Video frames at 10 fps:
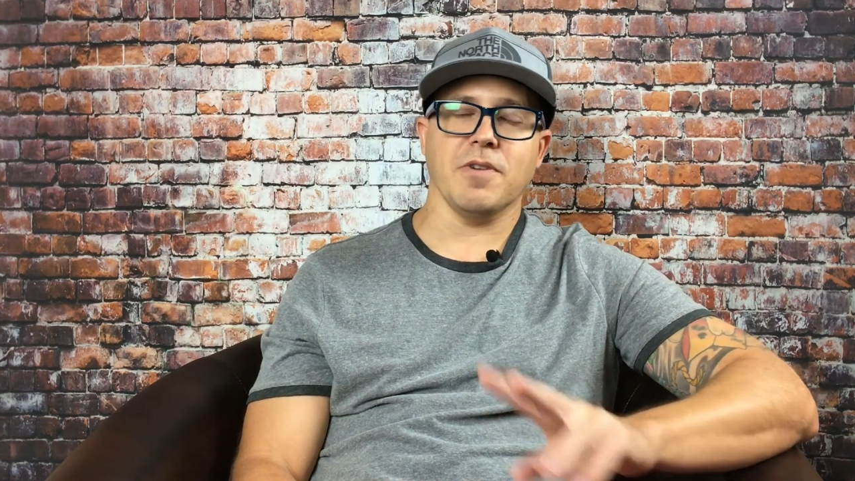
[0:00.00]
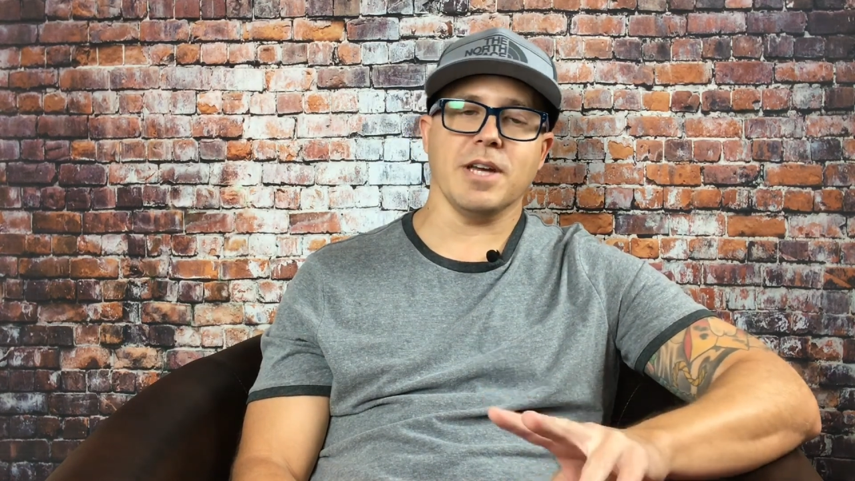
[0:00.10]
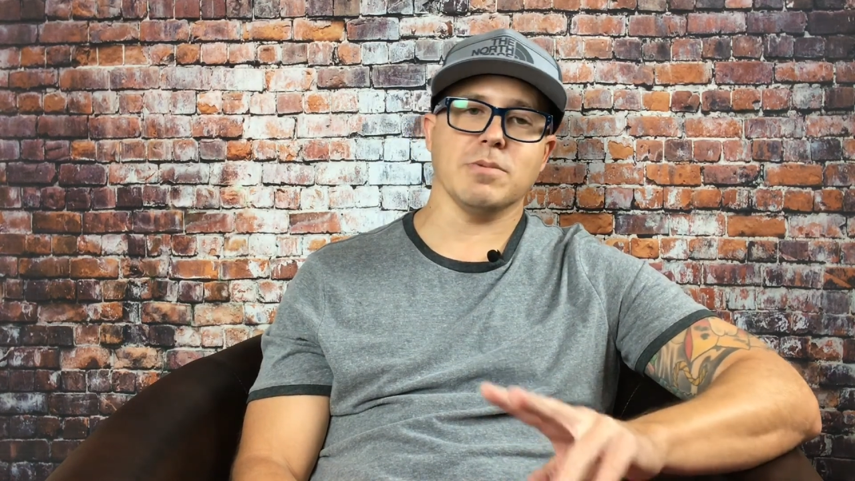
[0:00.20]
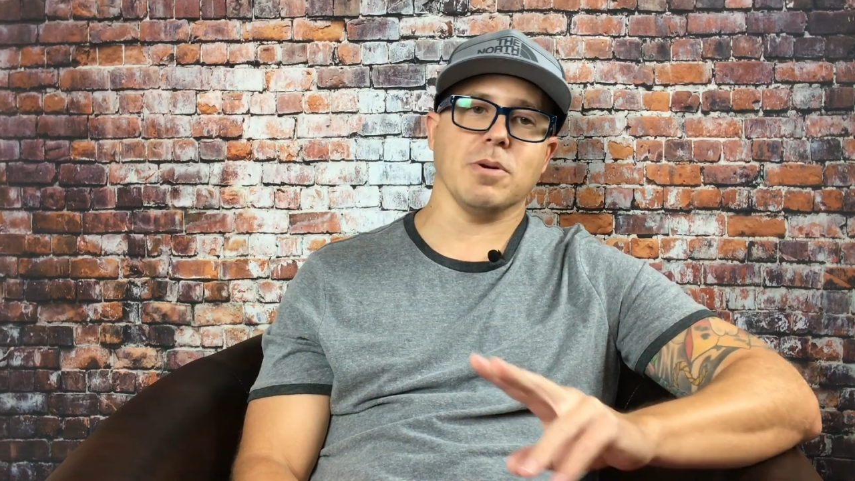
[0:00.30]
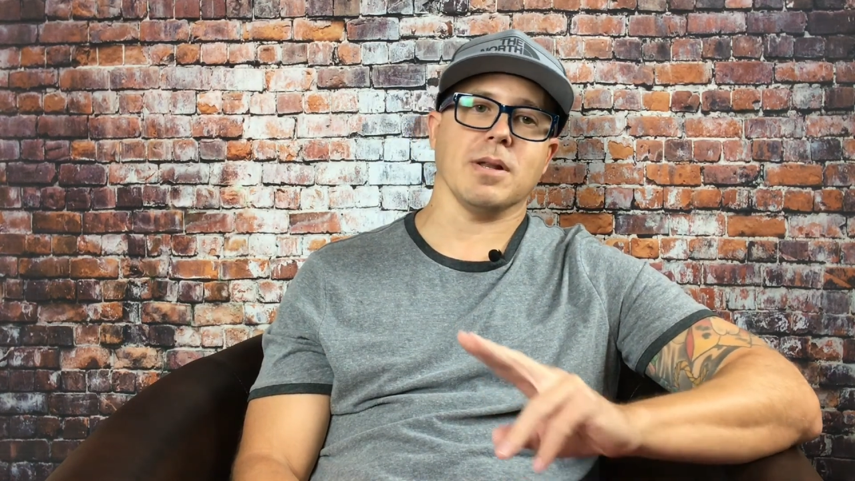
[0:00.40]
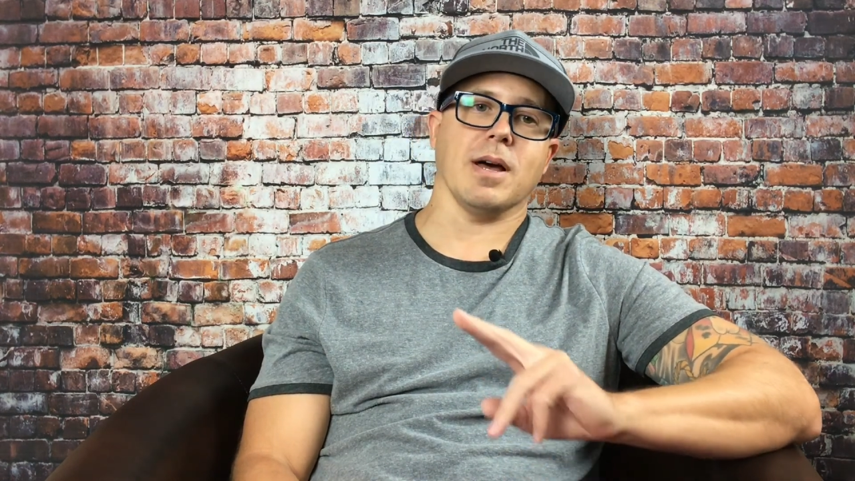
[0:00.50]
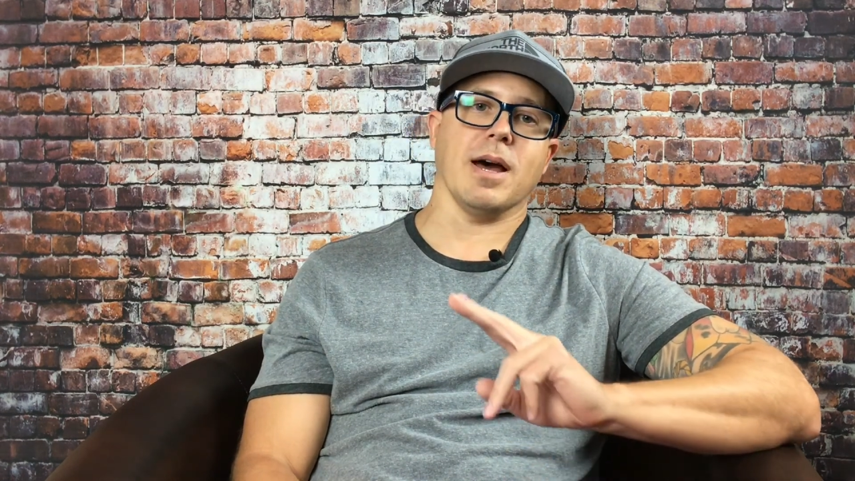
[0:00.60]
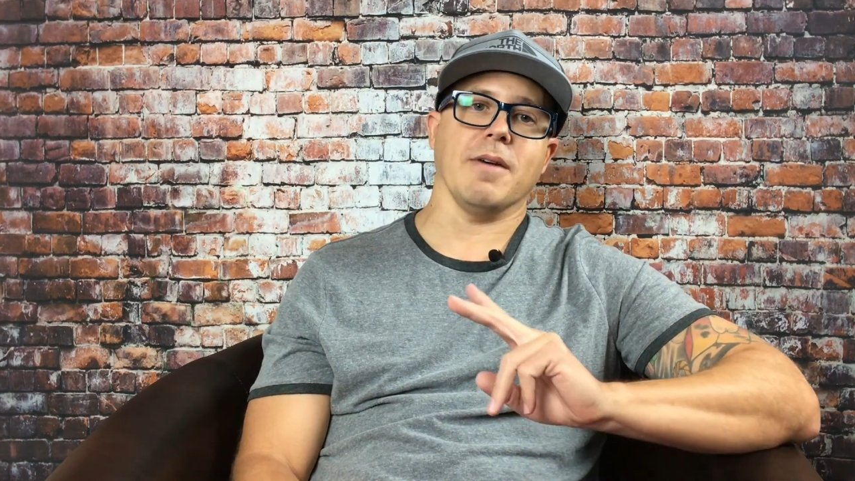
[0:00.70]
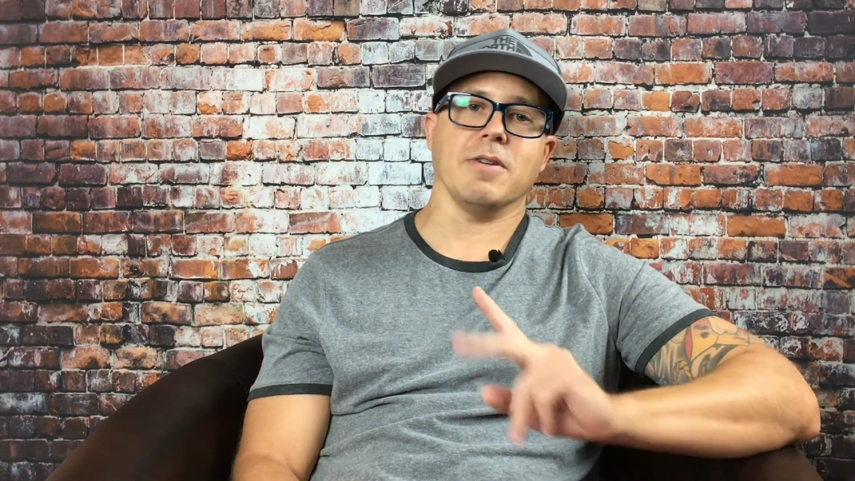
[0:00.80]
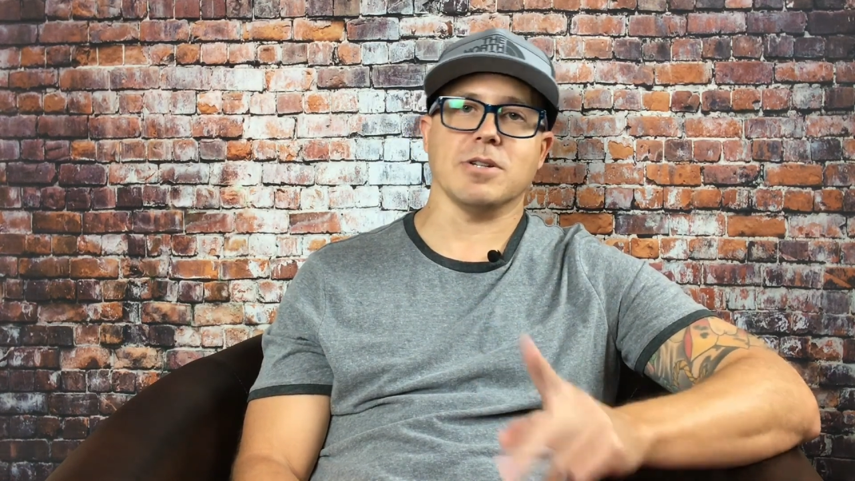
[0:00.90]
Facebook
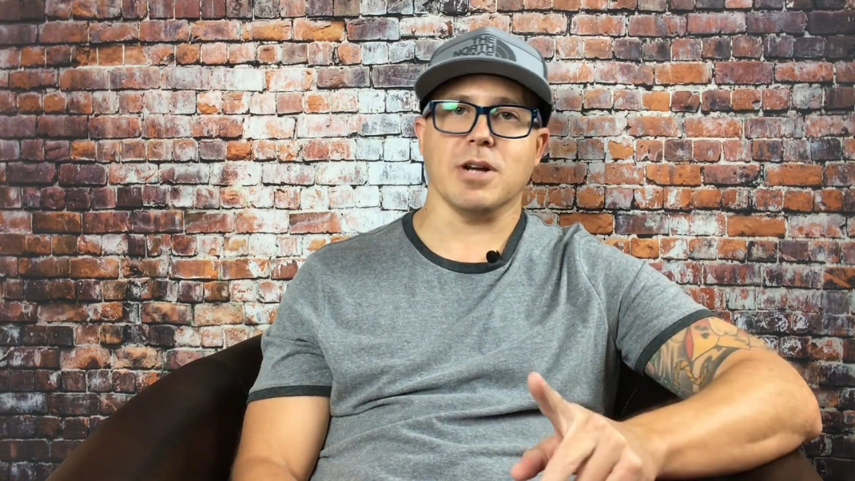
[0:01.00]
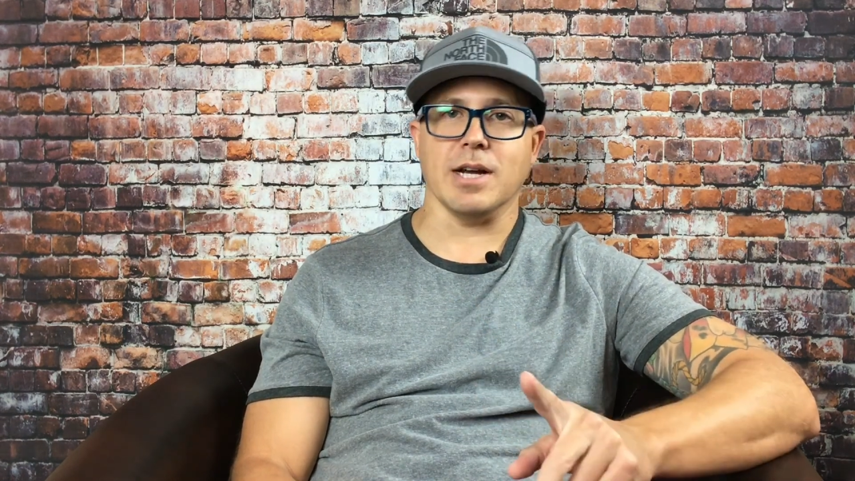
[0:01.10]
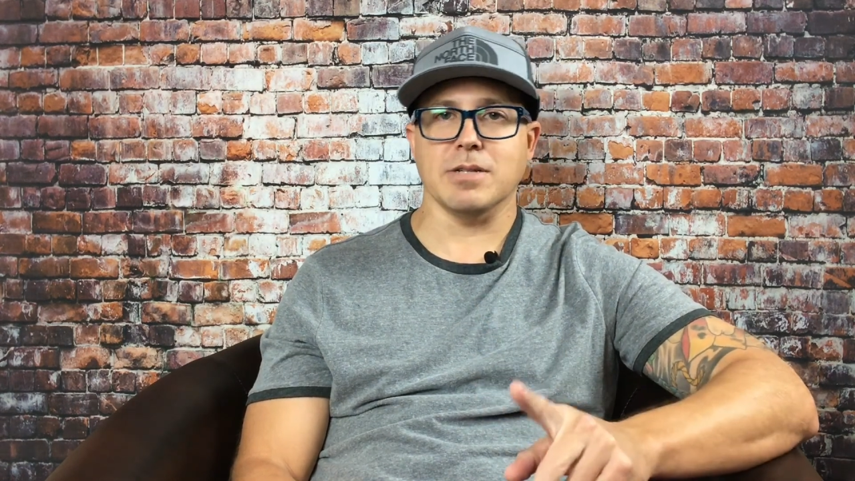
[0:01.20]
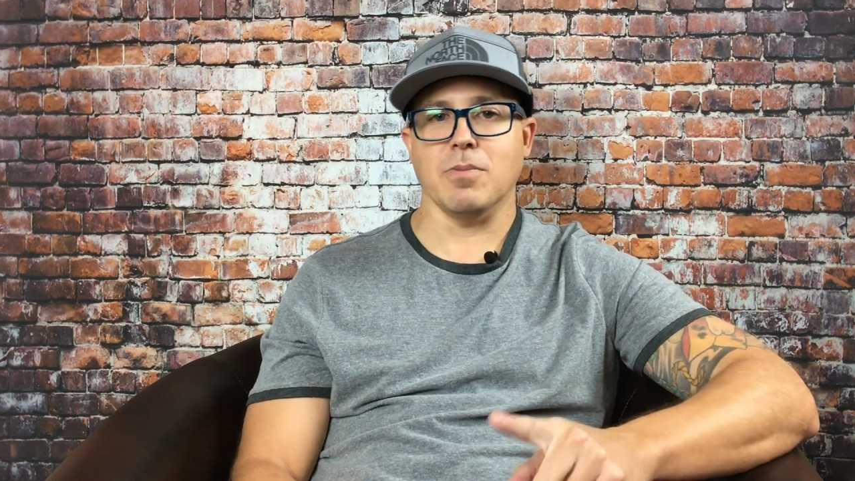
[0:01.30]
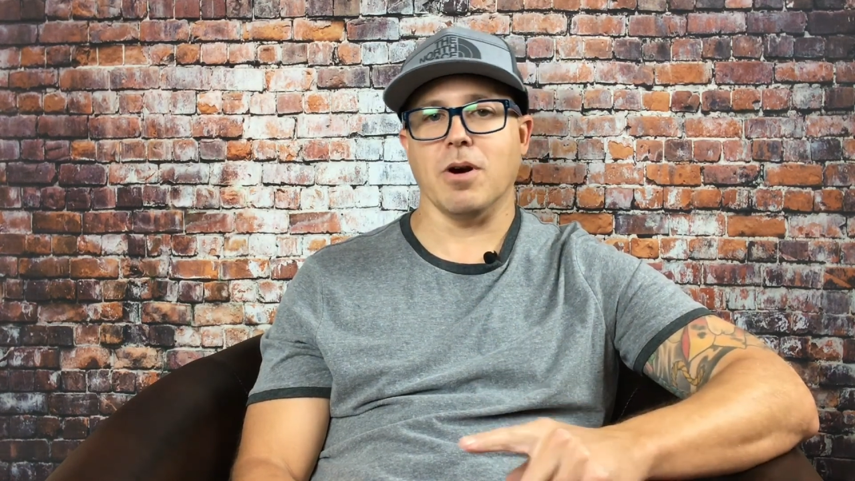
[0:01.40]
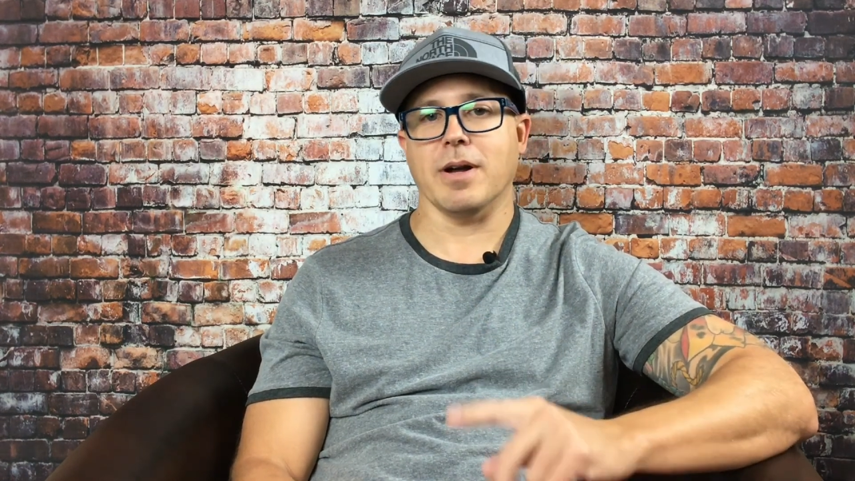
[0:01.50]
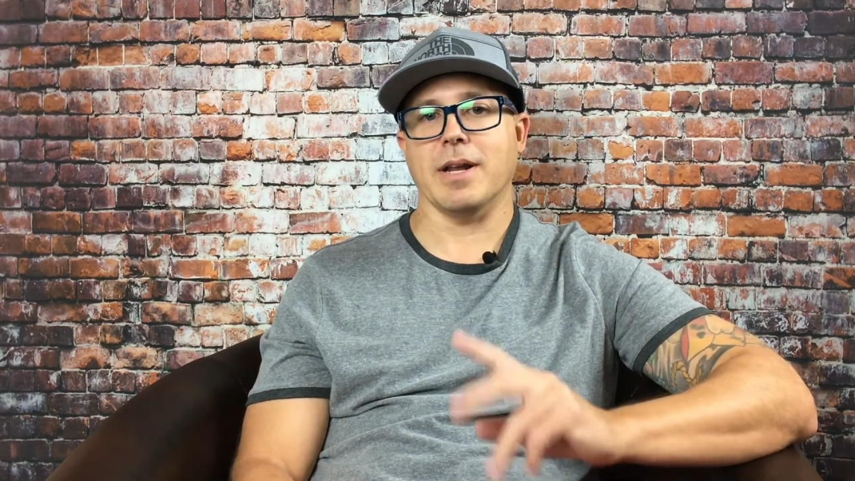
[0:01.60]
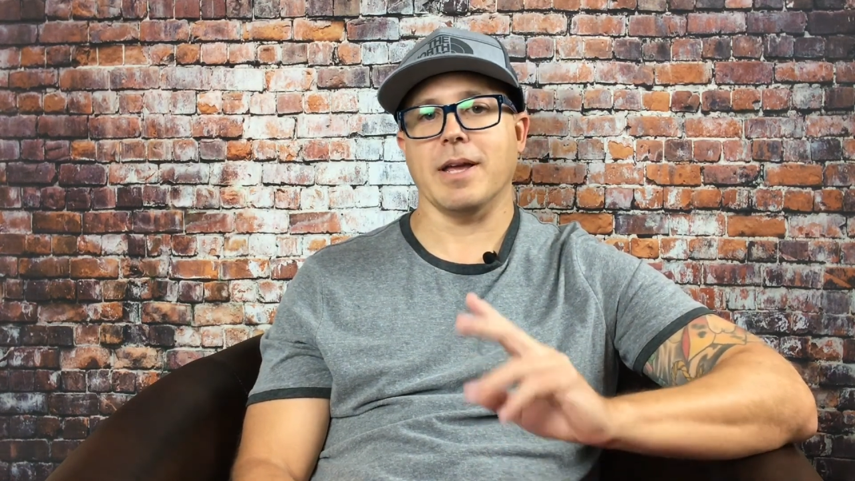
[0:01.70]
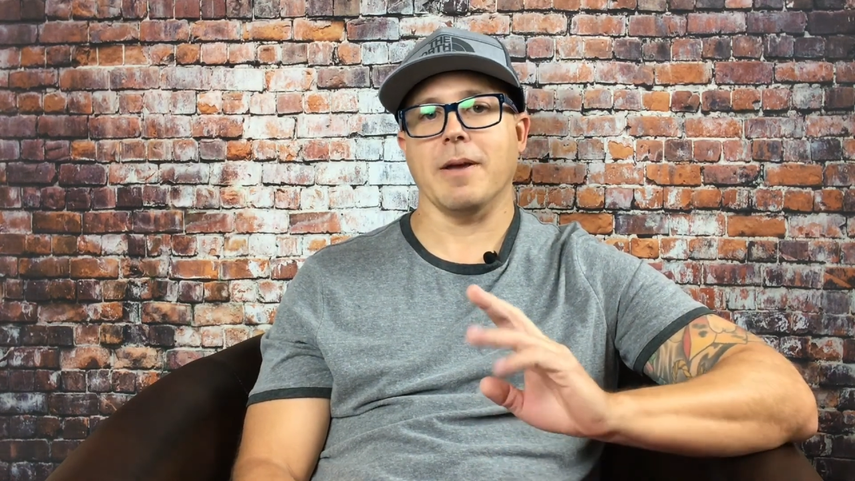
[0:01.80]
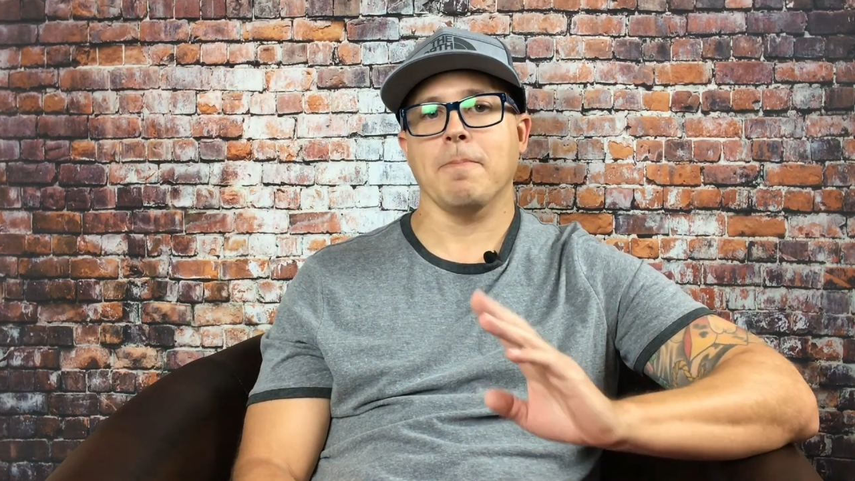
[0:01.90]
Live, attraction
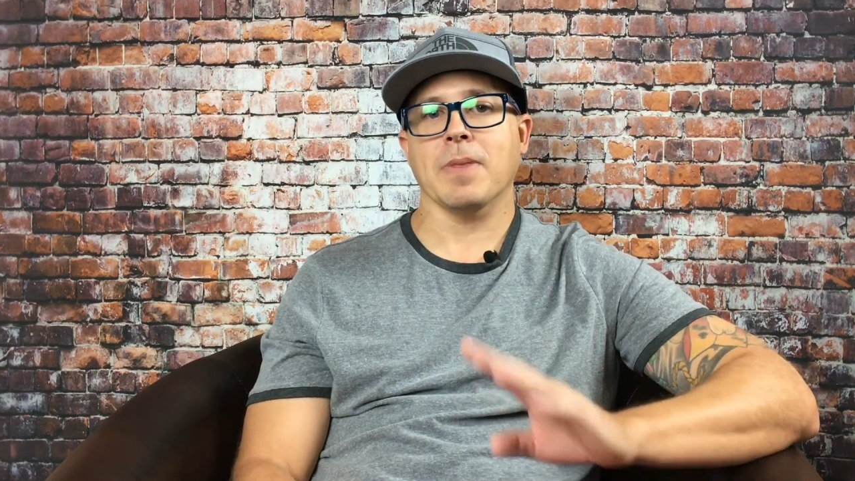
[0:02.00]
marketing,